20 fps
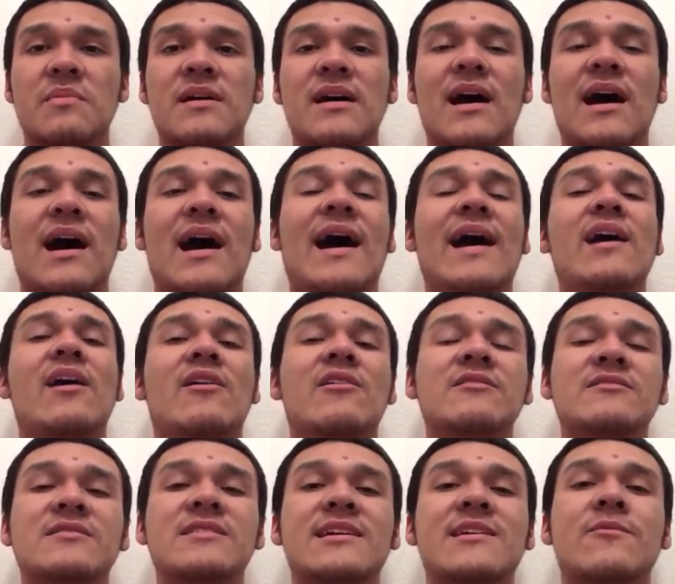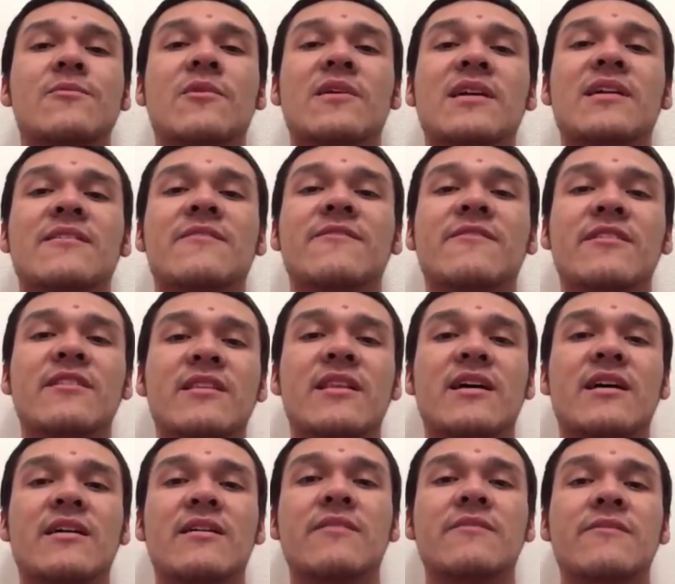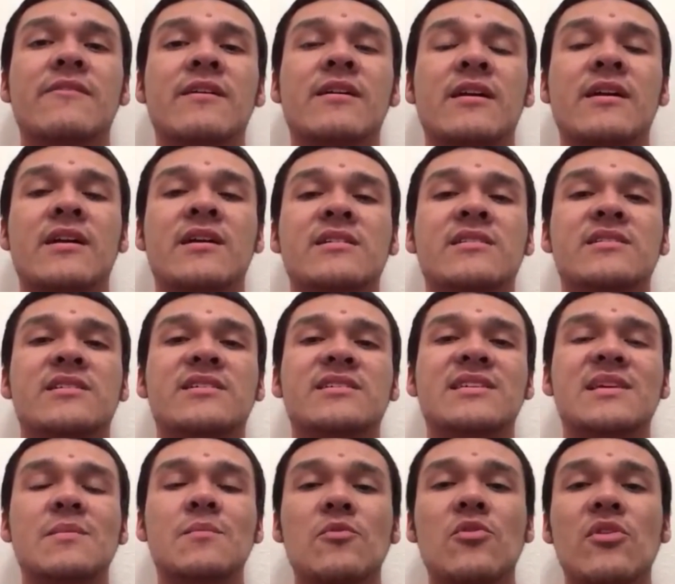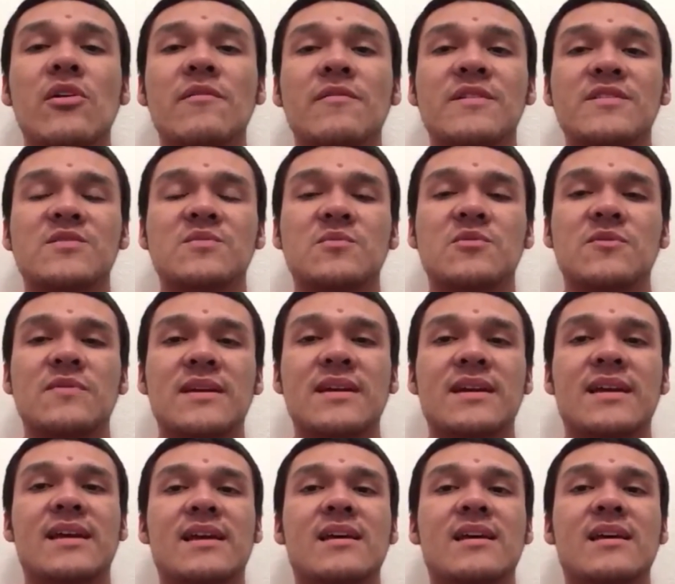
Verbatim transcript: But I honestly would have loved to see more of this movie.